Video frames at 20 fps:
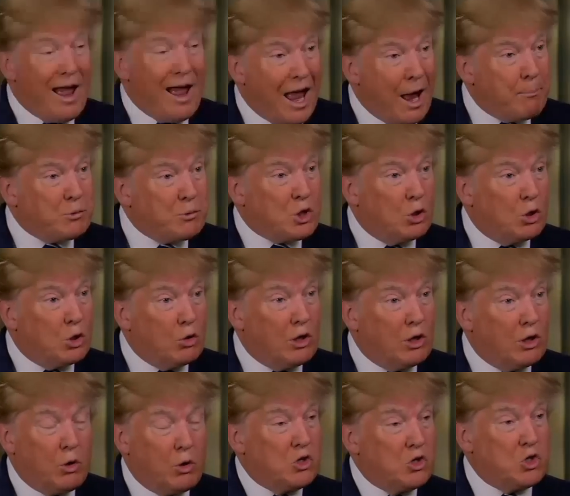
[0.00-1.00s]

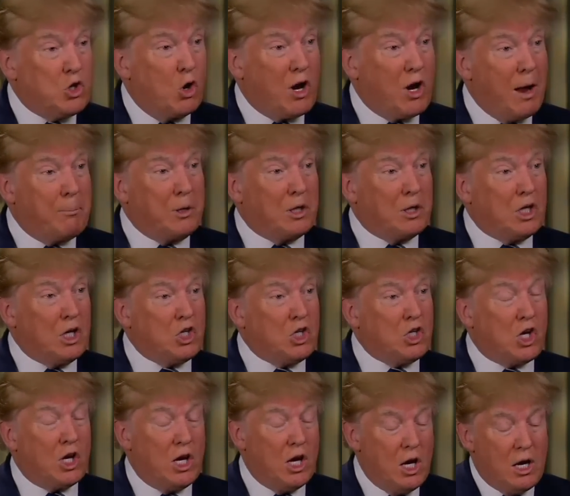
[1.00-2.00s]
Absolutely. There's no
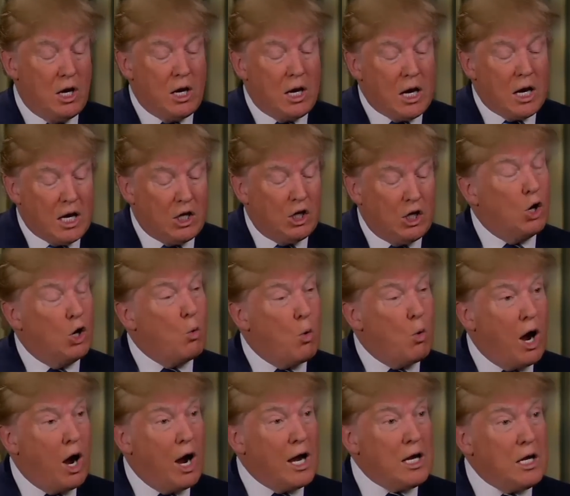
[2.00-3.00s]
competition. And you know
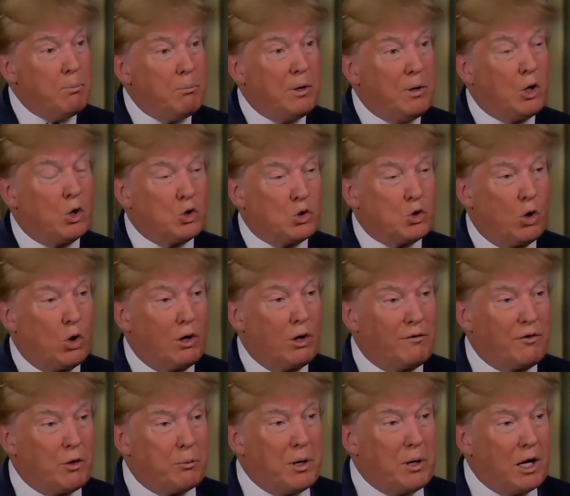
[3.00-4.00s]
why? Because all
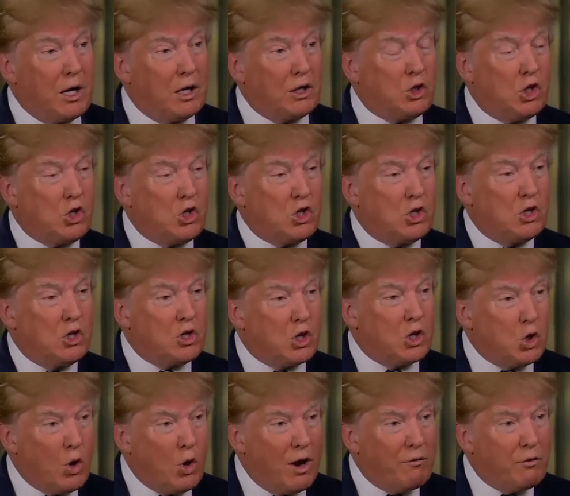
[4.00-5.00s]
of the politicians that
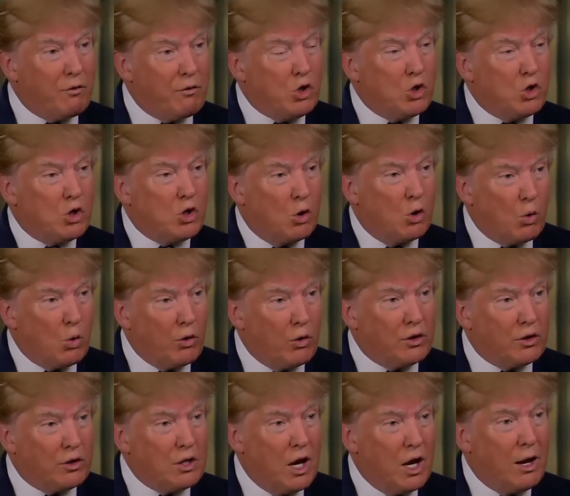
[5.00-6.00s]
you have on your show all the
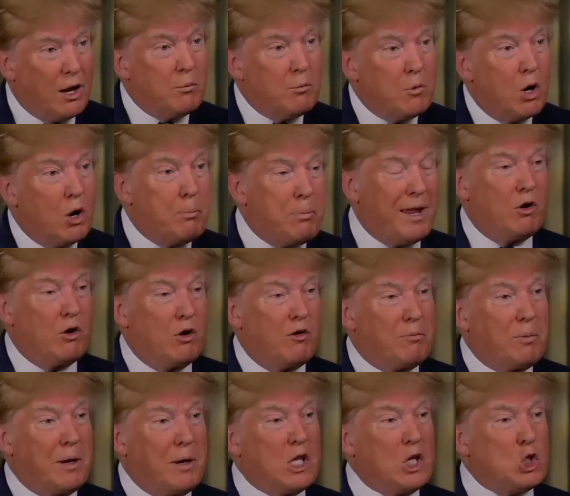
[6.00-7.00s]
time are paid off
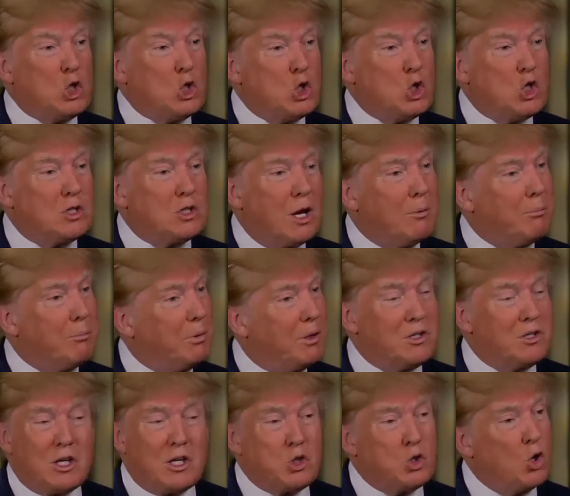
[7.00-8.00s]
by the insurance
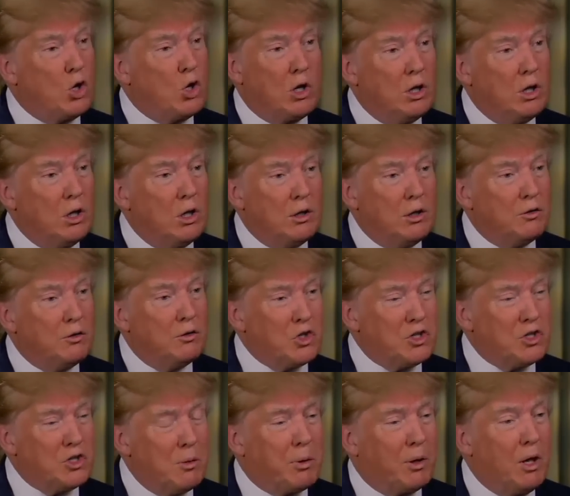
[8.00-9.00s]
companies. That's all. It's very
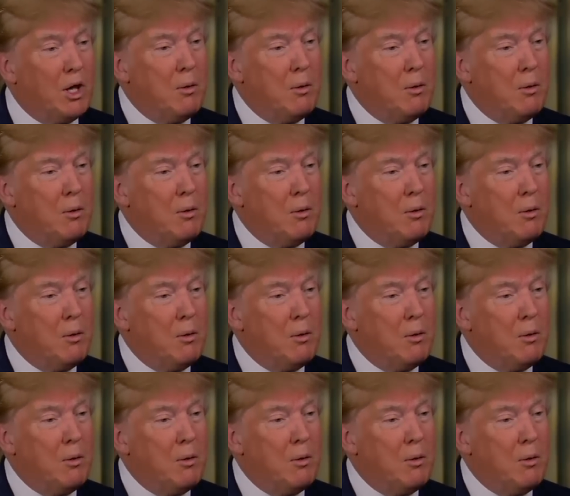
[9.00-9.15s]
simple.